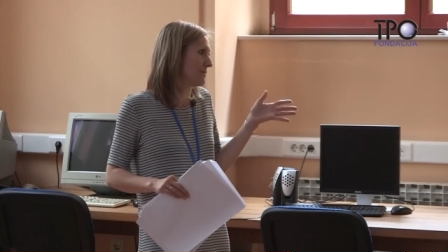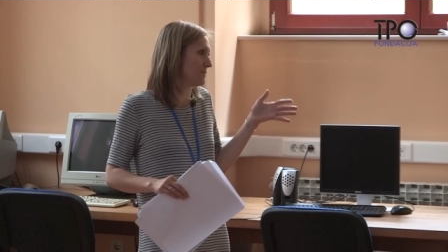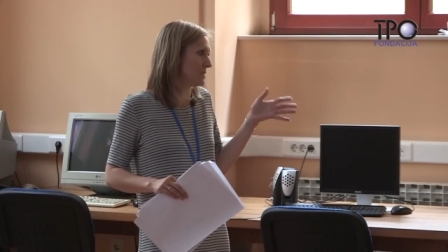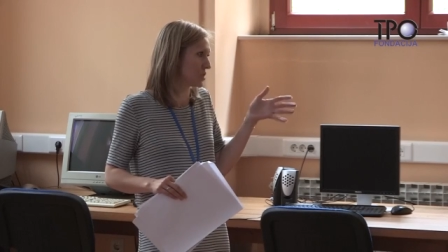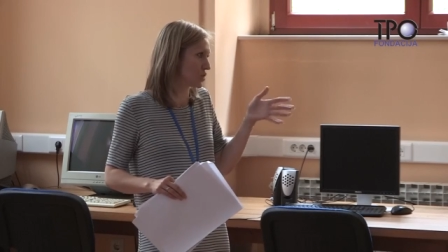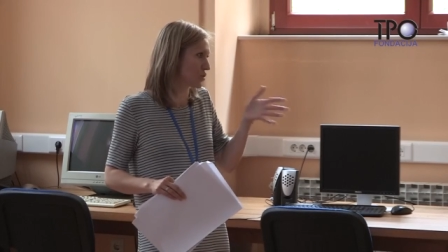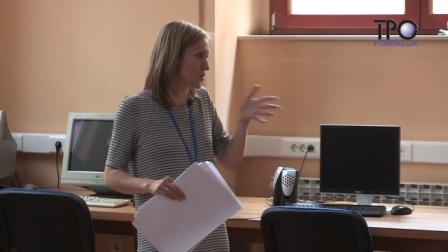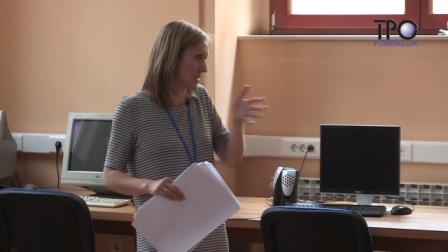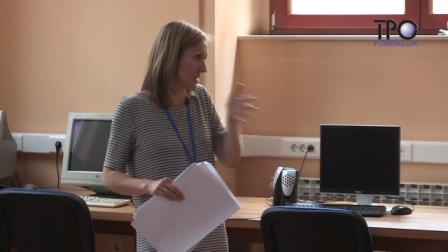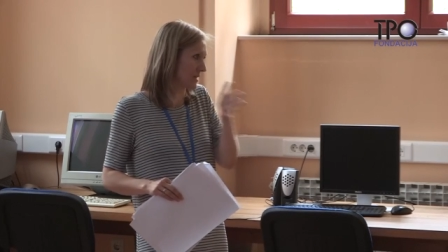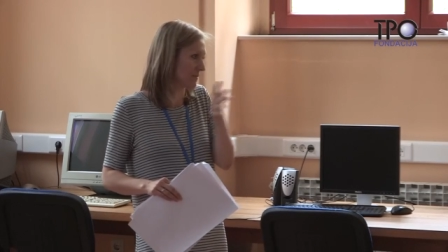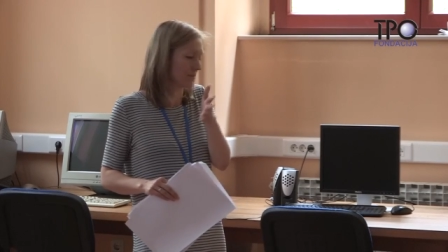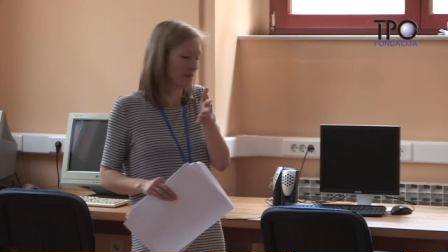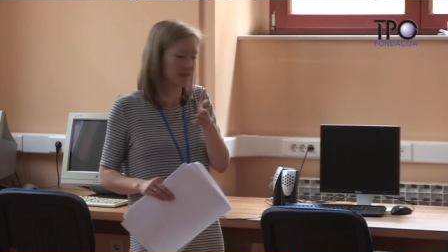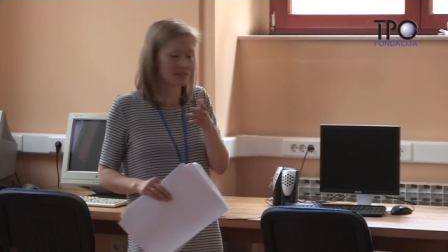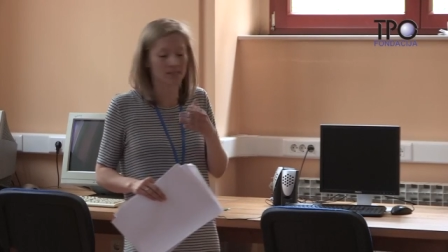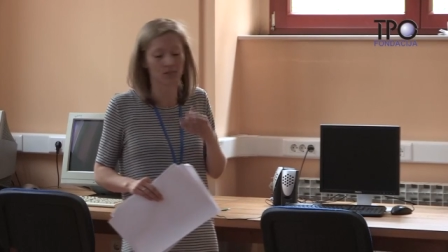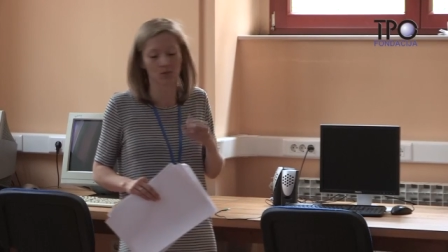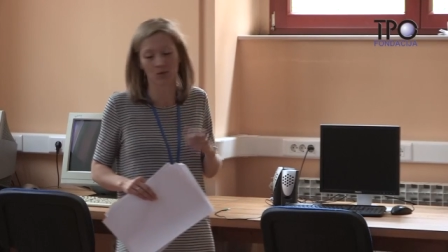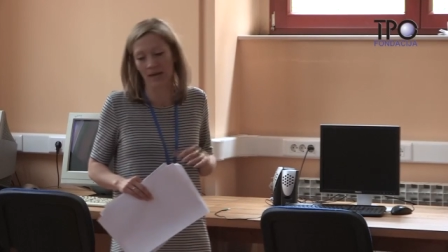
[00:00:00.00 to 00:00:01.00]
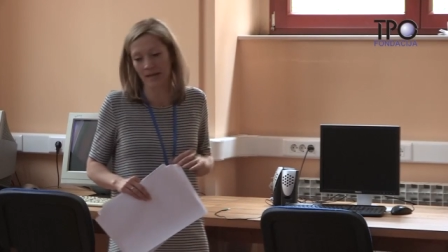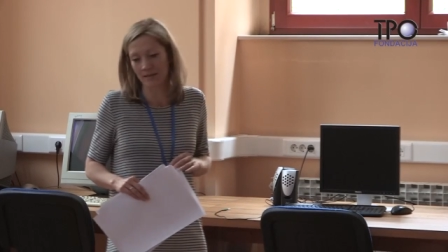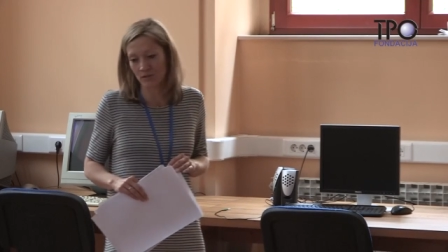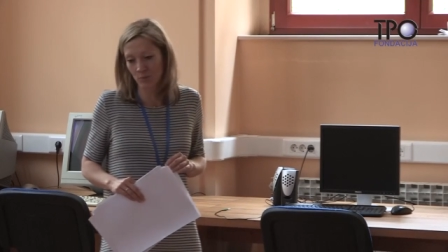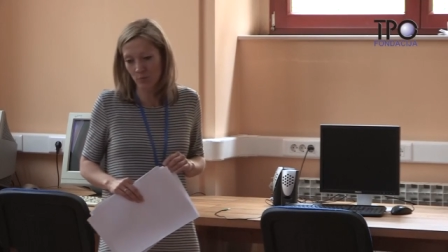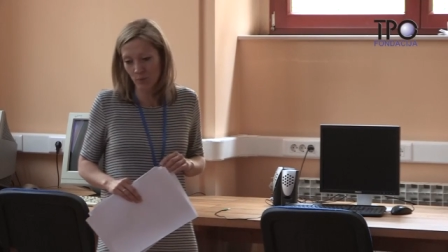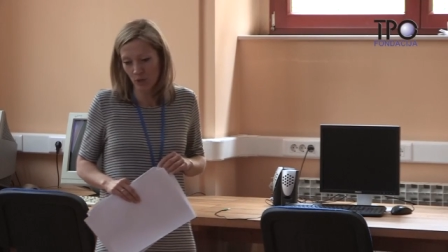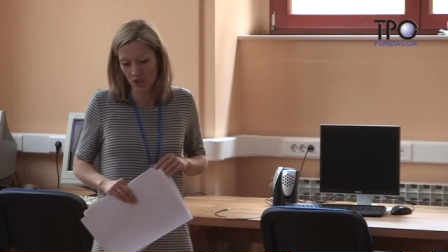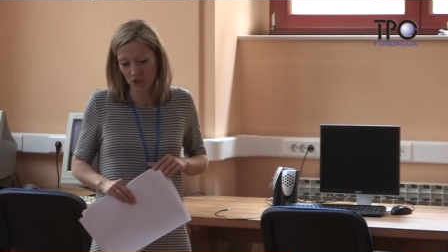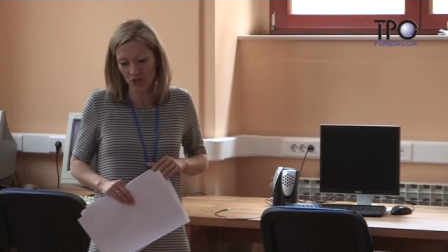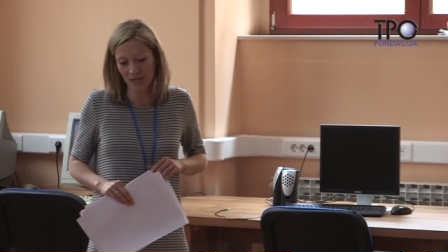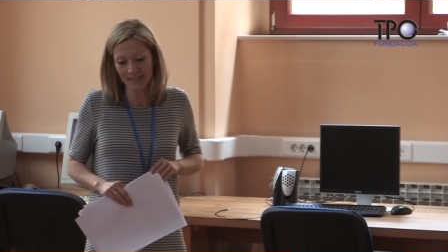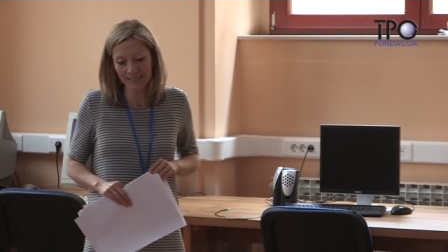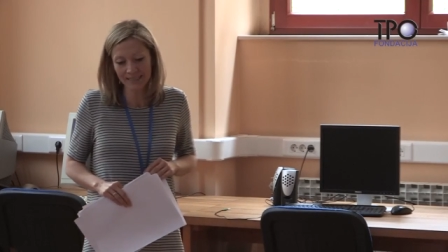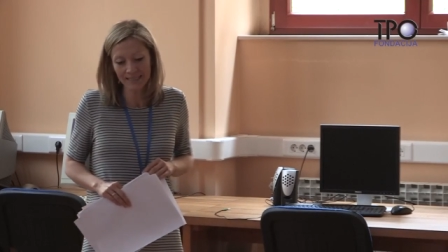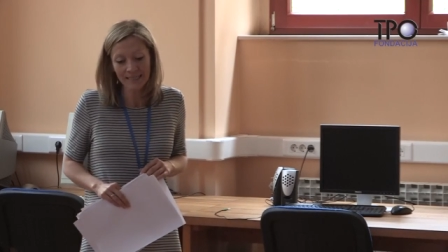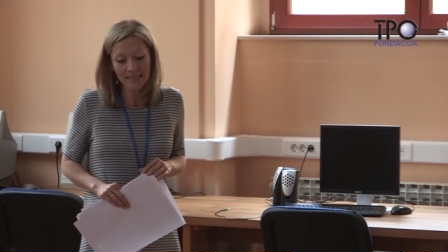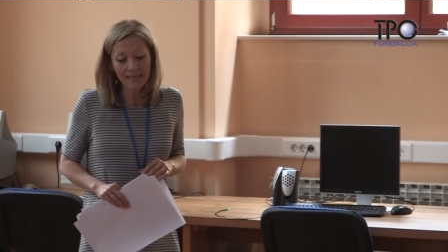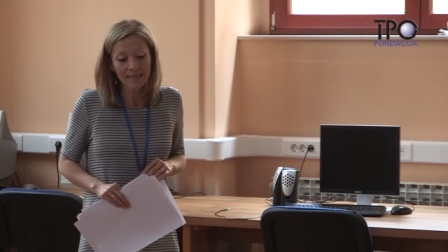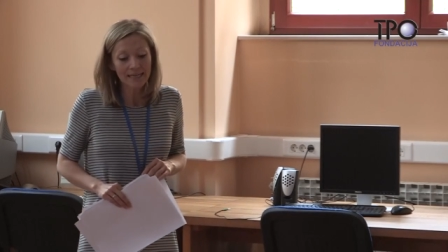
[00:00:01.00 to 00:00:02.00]
name is Choosing Peace Together
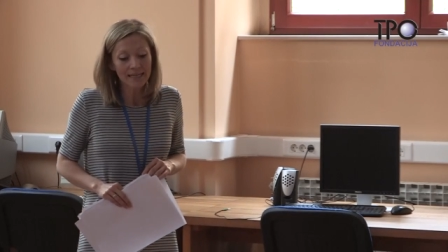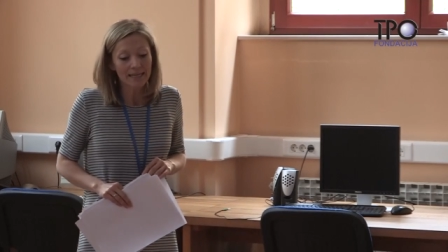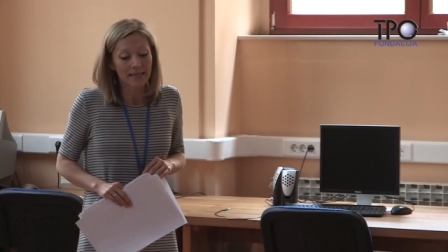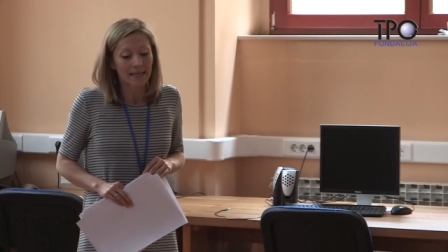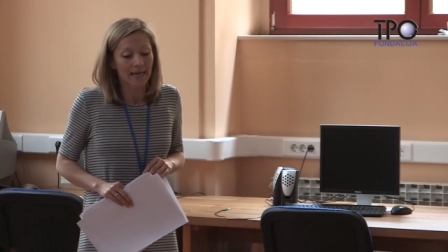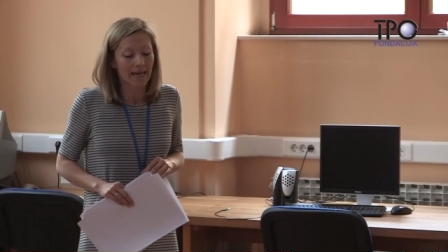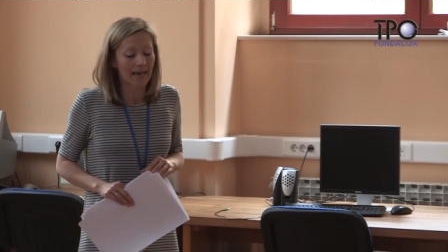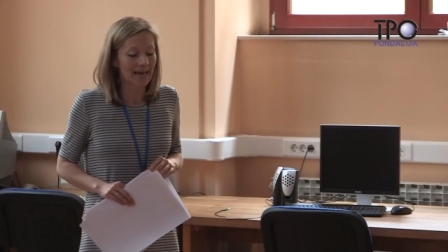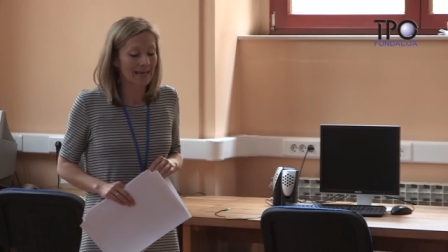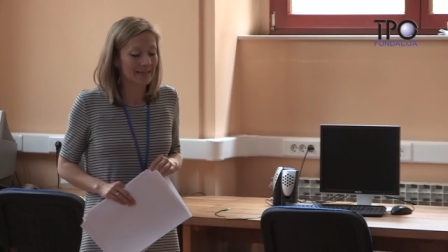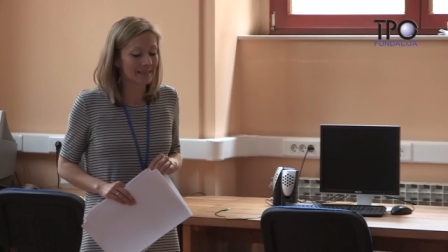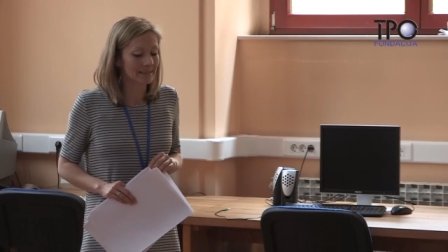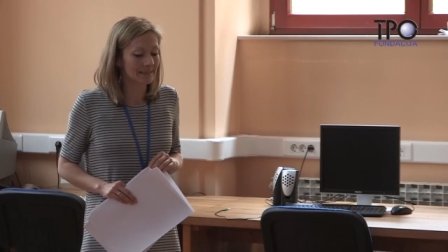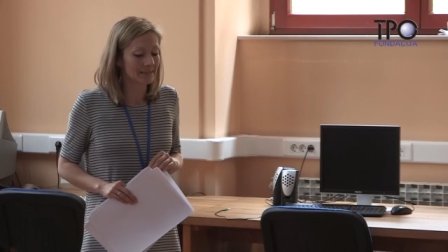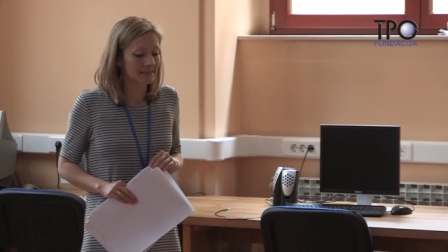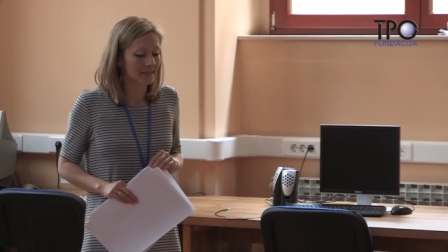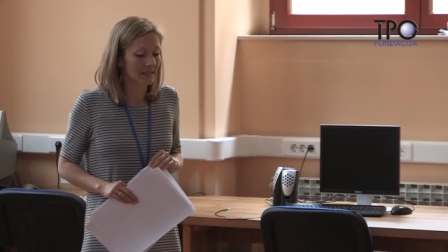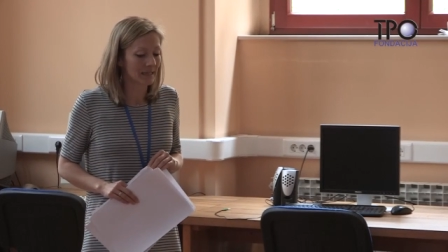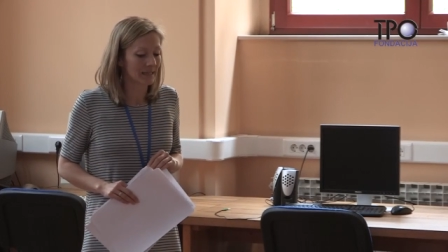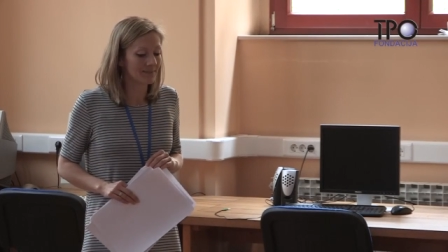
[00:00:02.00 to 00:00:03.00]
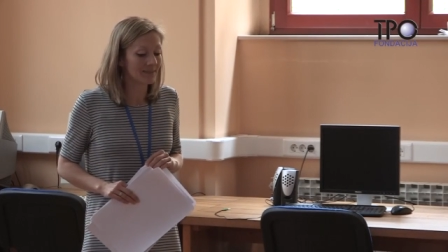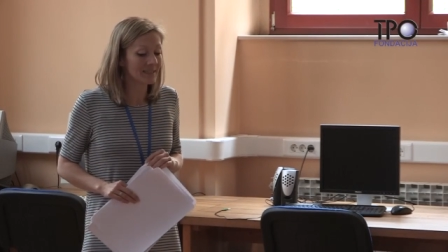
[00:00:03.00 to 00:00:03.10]
project, and